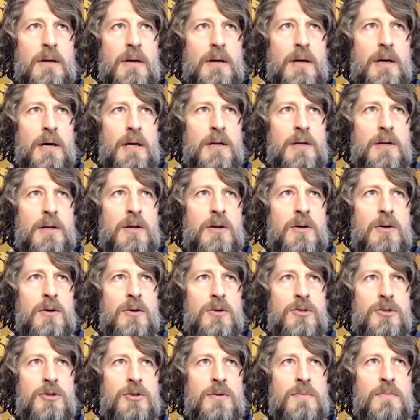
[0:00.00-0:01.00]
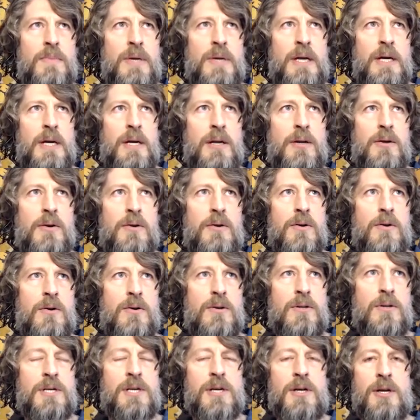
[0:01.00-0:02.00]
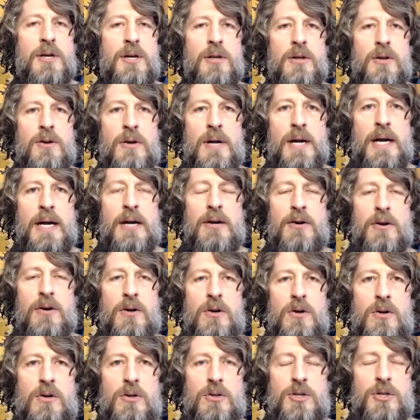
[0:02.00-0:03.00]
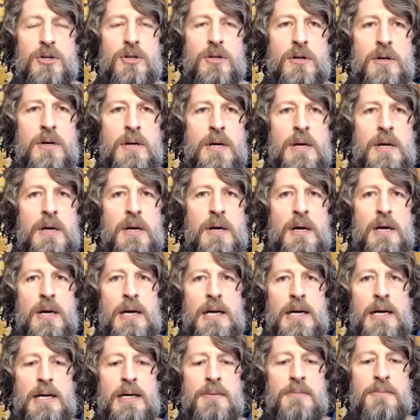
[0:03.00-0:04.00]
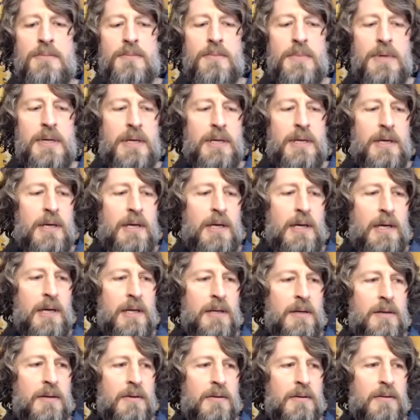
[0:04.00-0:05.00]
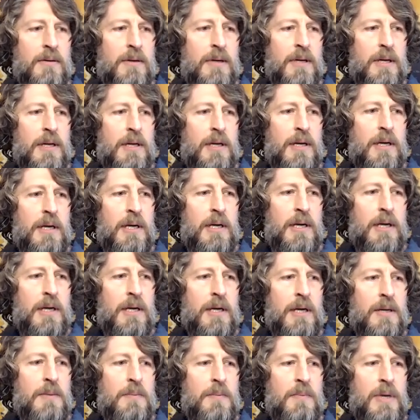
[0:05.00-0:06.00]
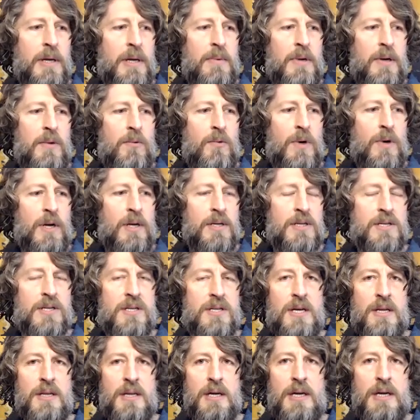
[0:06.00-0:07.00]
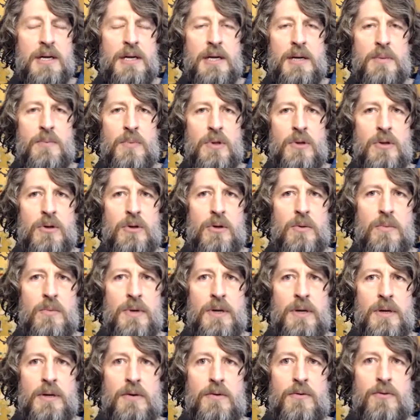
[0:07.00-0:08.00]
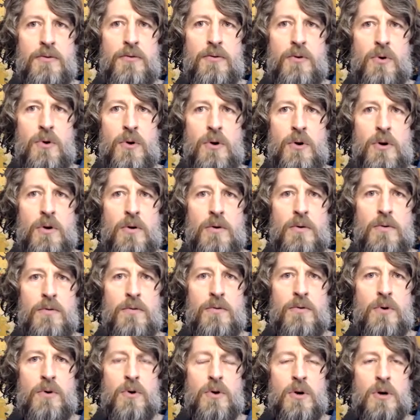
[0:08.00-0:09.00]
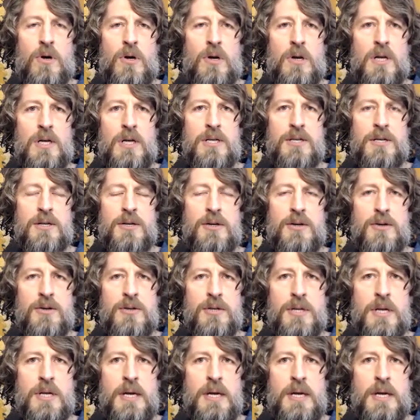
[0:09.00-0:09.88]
at cultured meat or, or cellular agriculture, um, and and I maybe want to set that up a little bit for for our listeners.